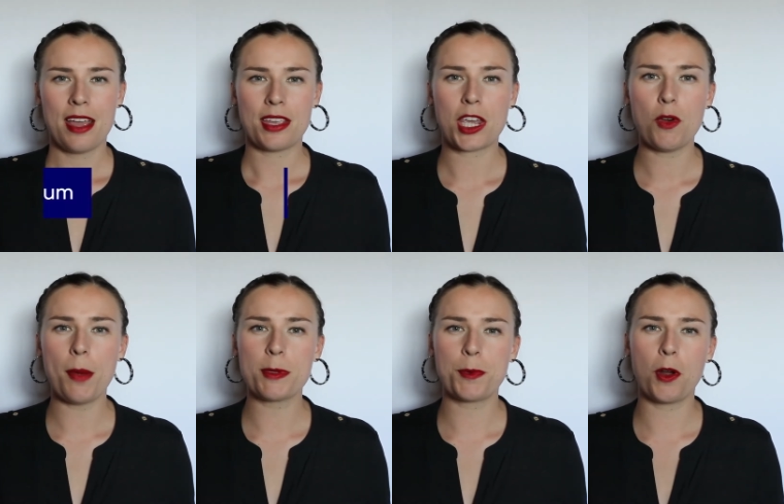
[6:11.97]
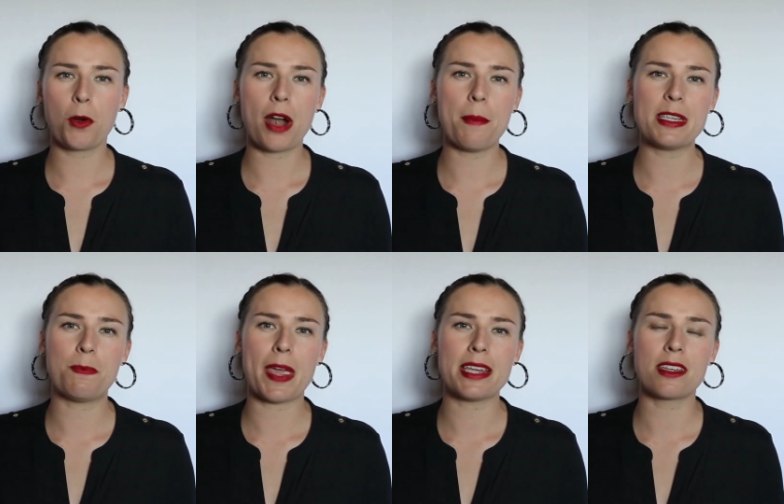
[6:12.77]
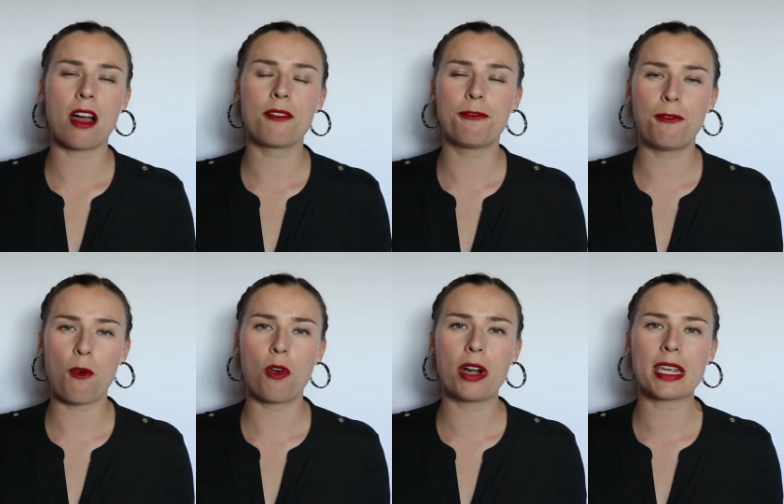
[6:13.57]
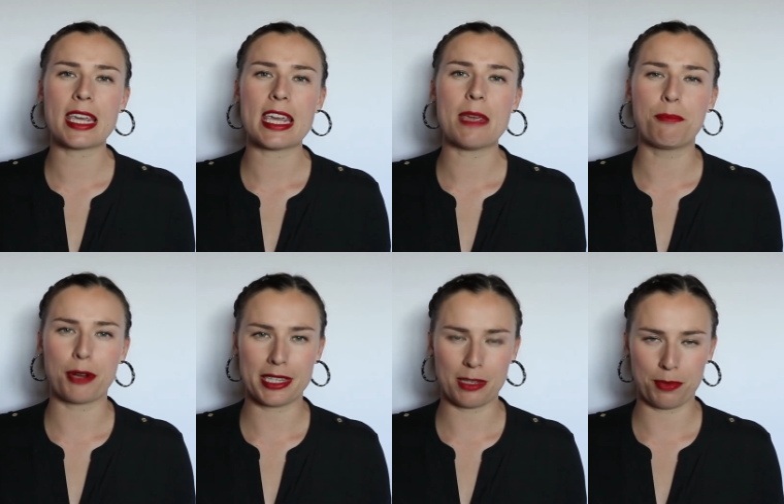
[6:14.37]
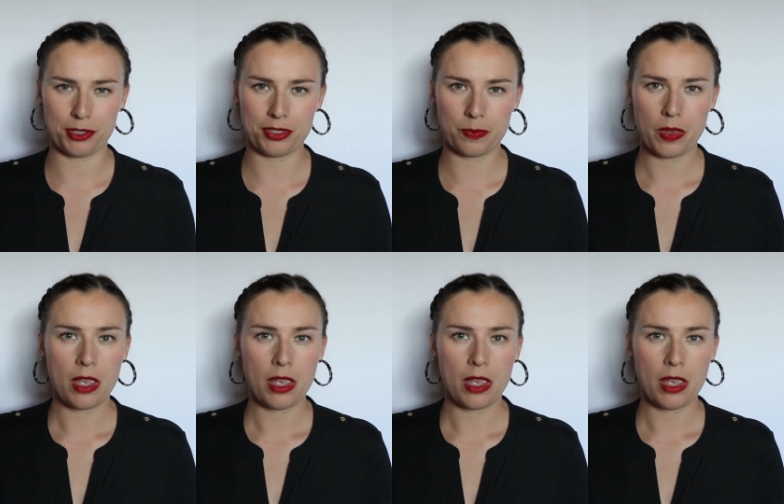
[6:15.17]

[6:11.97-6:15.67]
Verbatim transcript: The QuARMS program is based on 4 key principles: